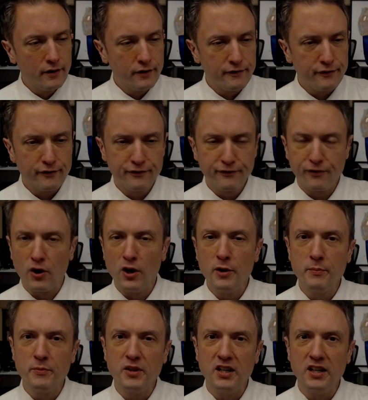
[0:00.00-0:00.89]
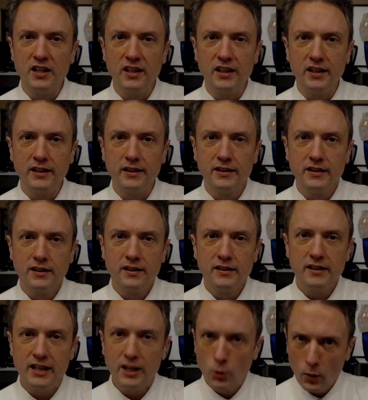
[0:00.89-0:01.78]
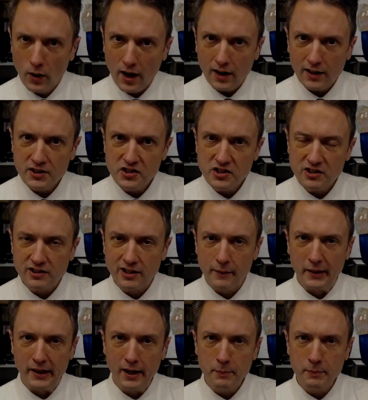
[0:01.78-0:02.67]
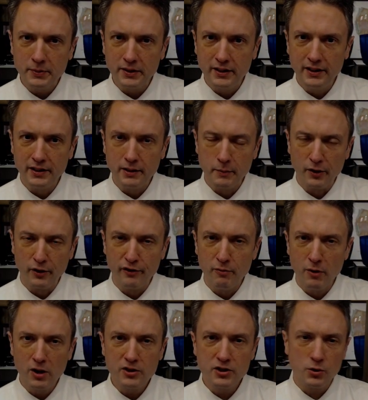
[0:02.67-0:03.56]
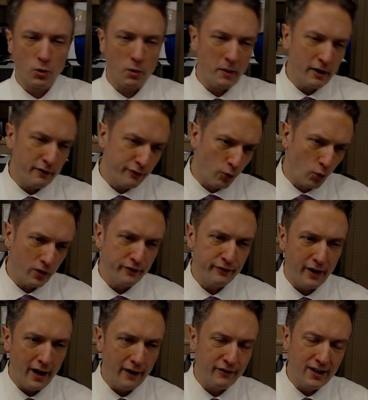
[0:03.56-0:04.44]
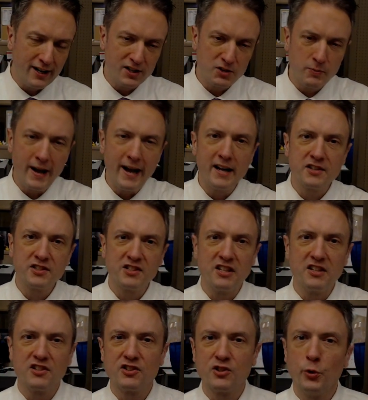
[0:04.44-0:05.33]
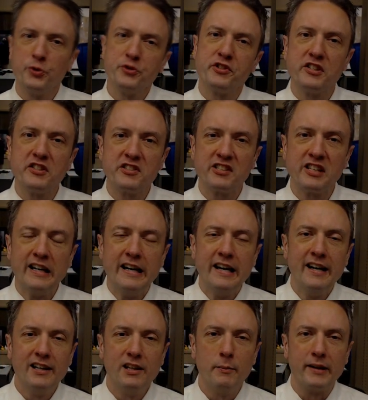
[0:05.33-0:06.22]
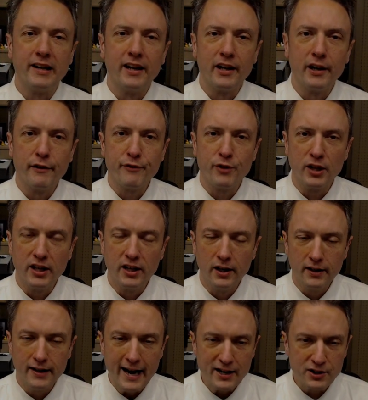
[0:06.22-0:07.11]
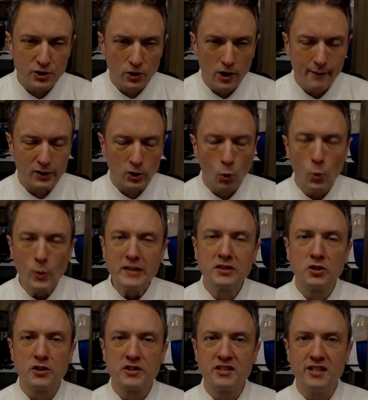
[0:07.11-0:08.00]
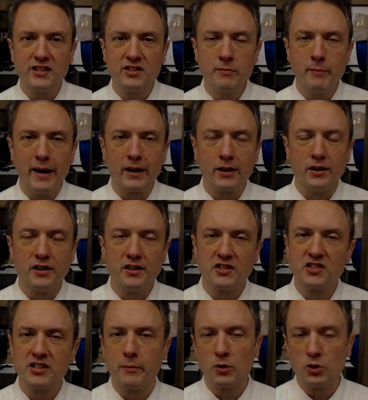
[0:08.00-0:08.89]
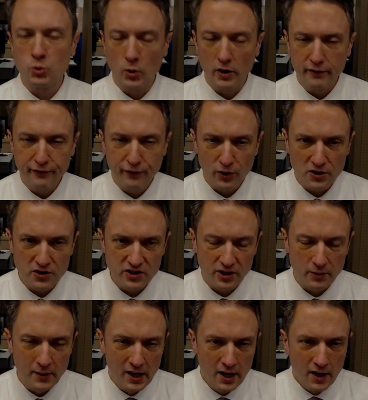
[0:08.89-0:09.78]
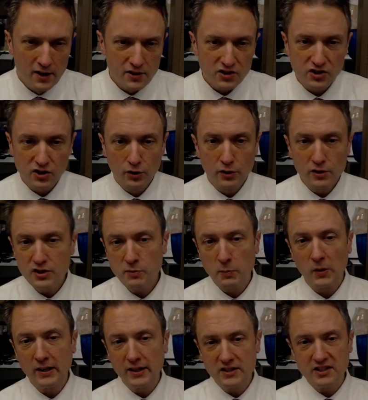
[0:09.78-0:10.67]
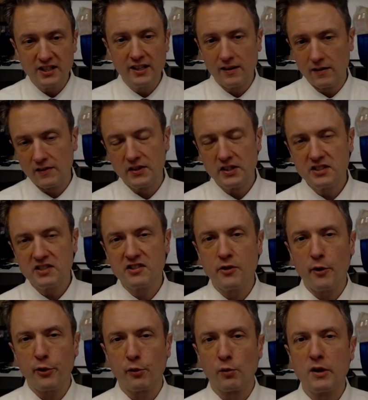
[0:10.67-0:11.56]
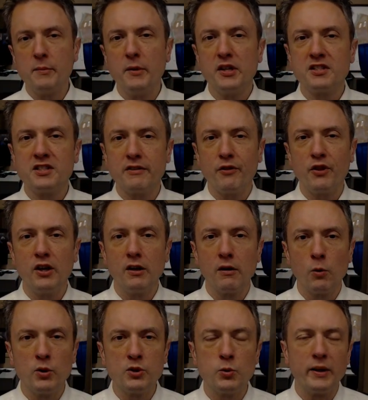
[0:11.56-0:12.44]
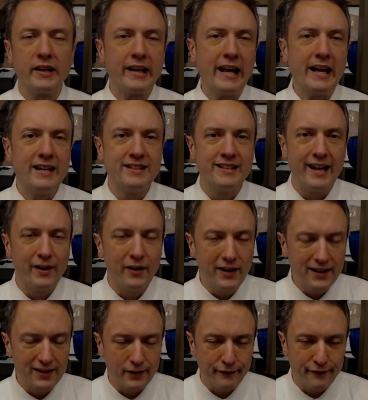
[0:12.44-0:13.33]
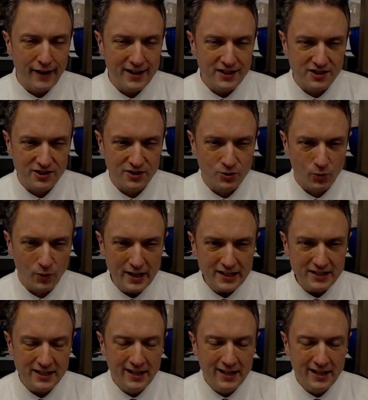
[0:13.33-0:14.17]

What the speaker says: from the equinox coming up in the middle of March, and we're about 45 days past the solstice, the beginning of the astronomical winter season back on December 21st. So solar spring is here, and this is the 3 months of the year in which we gain daylight at the fastest rate,